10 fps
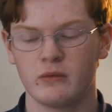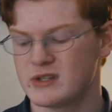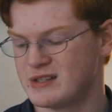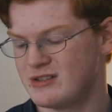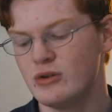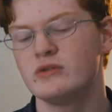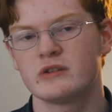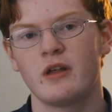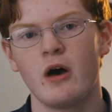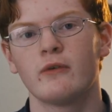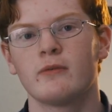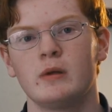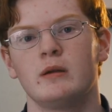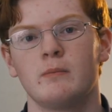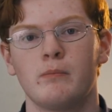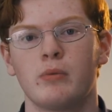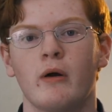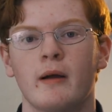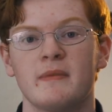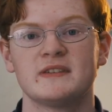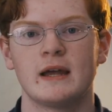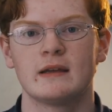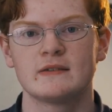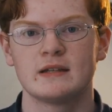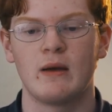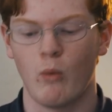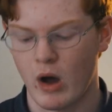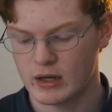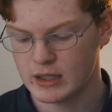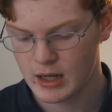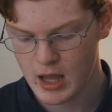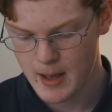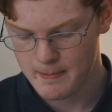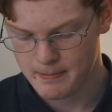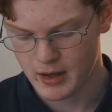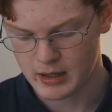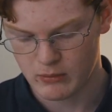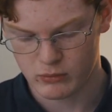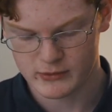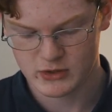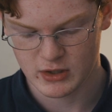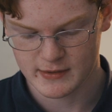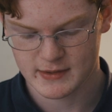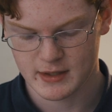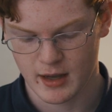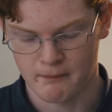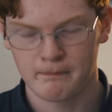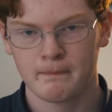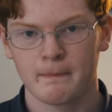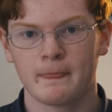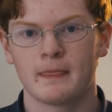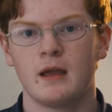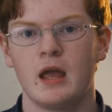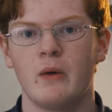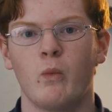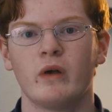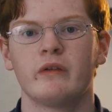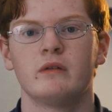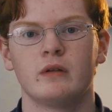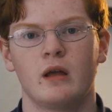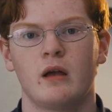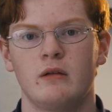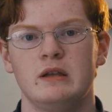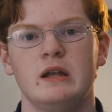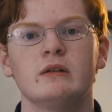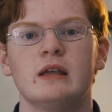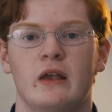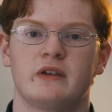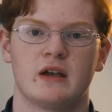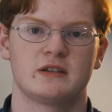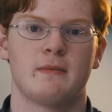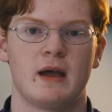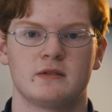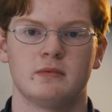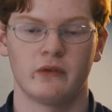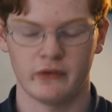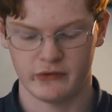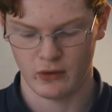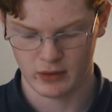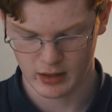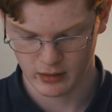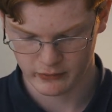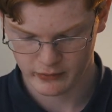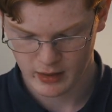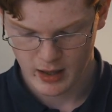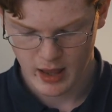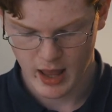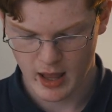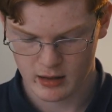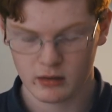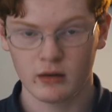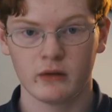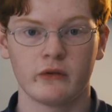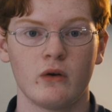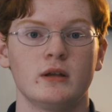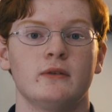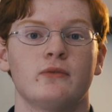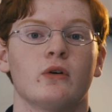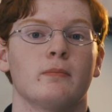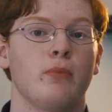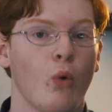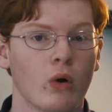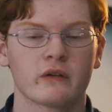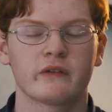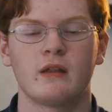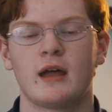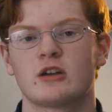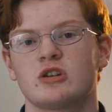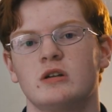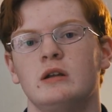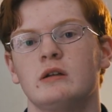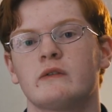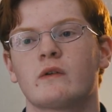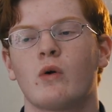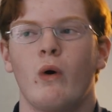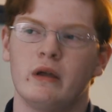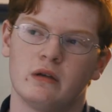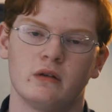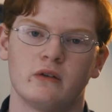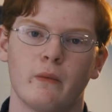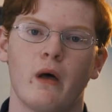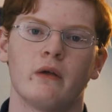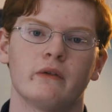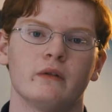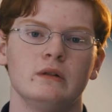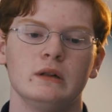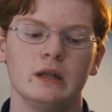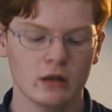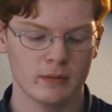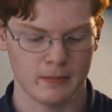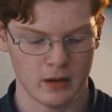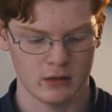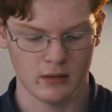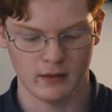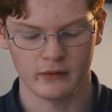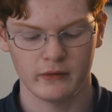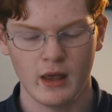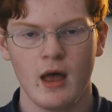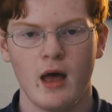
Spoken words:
It wasn't too slow for me to program the settings in I wanted, but it was just, it wasn't nearly as customizable as the Sony is. And the Sony, for port selection, it's quite good as well. It's a little bit better than this.